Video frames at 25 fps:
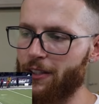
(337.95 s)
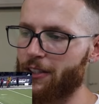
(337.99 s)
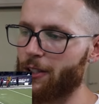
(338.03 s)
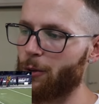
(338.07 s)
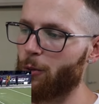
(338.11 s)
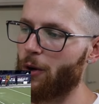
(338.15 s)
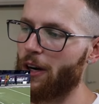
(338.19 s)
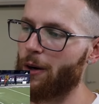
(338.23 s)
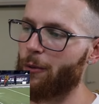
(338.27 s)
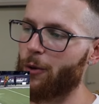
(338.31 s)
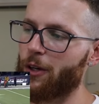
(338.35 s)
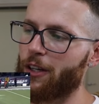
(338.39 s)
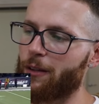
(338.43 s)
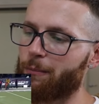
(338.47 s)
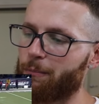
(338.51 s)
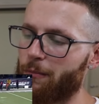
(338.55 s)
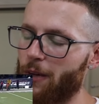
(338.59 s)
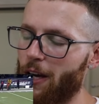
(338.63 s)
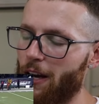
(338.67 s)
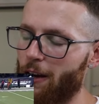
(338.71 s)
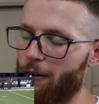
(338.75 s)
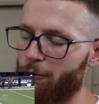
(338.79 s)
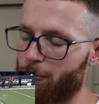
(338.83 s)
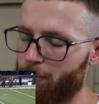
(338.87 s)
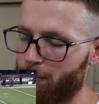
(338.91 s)
So what I want to
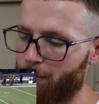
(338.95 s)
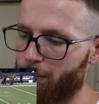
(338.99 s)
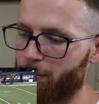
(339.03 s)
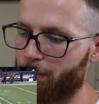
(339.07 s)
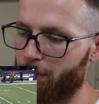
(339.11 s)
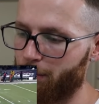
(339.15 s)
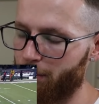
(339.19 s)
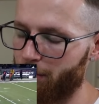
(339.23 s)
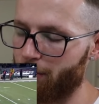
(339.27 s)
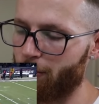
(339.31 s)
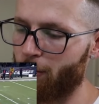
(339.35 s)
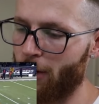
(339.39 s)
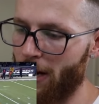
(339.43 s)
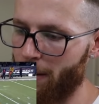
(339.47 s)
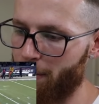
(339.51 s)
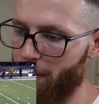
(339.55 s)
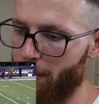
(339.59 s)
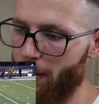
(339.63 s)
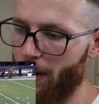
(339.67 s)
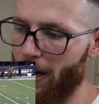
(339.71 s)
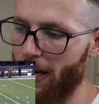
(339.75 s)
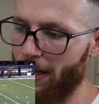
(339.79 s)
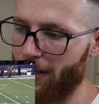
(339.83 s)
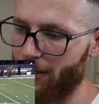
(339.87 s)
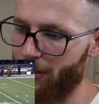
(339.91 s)
run
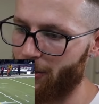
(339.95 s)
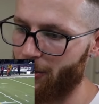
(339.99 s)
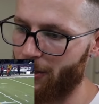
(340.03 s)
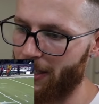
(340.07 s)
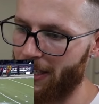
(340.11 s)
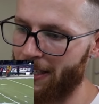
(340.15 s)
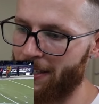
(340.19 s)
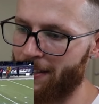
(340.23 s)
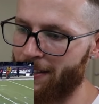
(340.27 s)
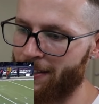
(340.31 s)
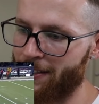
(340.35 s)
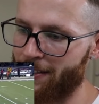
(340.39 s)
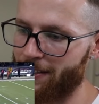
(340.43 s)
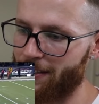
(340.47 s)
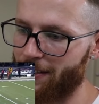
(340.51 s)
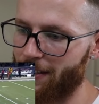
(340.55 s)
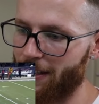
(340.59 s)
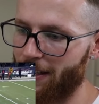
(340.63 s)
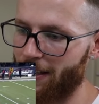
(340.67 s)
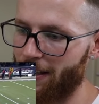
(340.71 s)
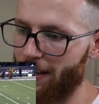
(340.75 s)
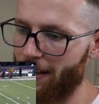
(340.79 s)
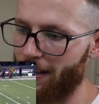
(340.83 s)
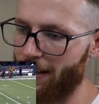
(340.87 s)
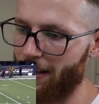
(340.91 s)
by you is,
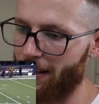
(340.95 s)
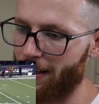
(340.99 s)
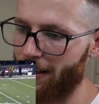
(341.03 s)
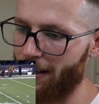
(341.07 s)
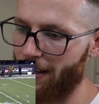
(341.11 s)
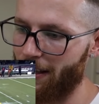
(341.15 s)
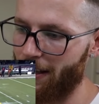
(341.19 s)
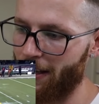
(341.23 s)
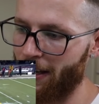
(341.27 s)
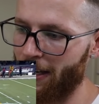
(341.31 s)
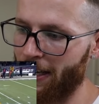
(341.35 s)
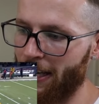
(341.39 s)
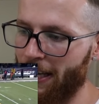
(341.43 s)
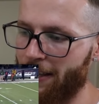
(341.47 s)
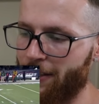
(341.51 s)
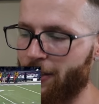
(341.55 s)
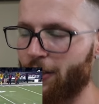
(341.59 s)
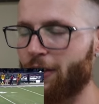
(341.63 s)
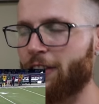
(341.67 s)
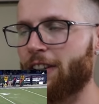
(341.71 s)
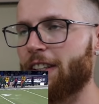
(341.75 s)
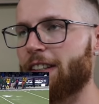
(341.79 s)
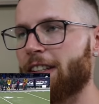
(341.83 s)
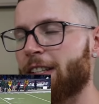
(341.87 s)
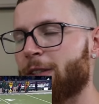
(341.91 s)
okay, do
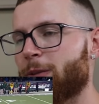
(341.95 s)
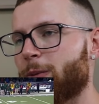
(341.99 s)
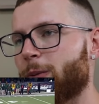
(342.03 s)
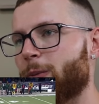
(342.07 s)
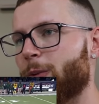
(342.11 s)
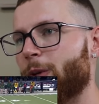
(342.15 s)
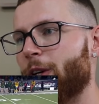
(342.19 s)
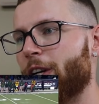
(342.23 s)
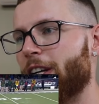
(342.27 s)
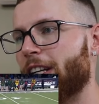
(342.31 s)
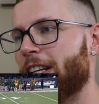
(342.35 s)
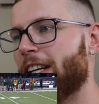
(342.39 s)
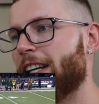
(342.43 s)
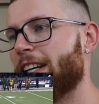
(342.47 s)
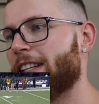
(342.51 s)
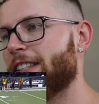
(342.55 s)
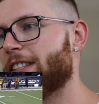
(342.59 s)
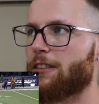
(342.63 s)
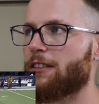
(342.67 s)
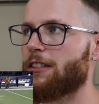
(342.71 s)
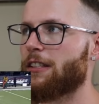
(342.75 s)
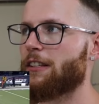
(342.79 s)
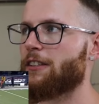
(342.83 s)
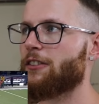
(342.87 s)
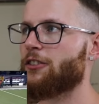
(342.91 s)
you think this would work?
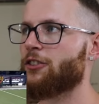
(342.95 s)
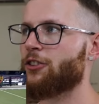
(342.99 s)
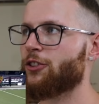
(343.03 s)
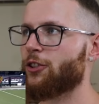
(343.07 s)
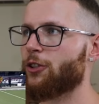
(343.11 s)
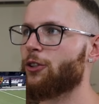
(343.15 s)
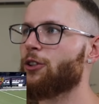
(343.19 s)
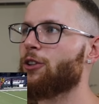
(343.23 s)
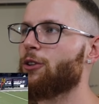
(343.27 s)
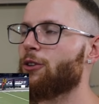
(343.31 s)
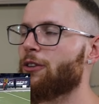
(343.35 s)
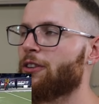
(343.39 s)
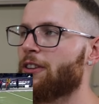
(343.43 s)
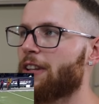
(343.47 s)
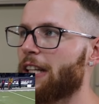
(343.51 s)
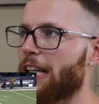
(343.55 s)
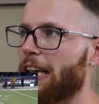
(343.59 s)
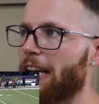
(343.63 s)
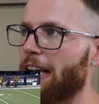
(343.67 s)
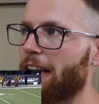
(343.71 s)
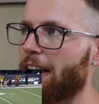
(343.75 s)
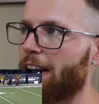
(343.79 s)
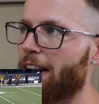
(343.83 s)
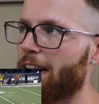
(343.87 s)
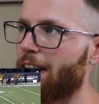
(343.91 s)
Do you
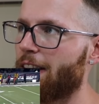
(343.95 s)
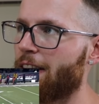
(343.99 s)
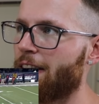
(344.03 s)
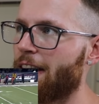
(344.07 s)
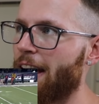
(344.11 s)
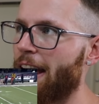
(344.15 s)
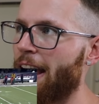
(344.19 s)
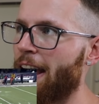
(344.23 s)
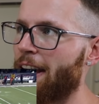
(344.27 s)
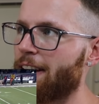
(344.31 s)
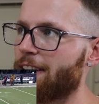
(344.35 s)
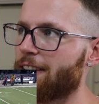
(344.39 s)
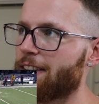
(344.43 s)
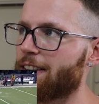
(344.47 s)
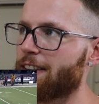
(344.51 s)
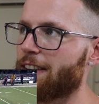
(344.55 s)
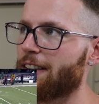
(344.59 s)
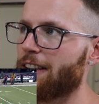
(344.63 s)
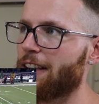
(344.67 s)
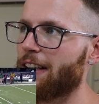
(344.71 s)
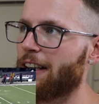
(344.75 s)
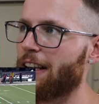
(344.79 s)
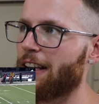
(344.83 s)
think that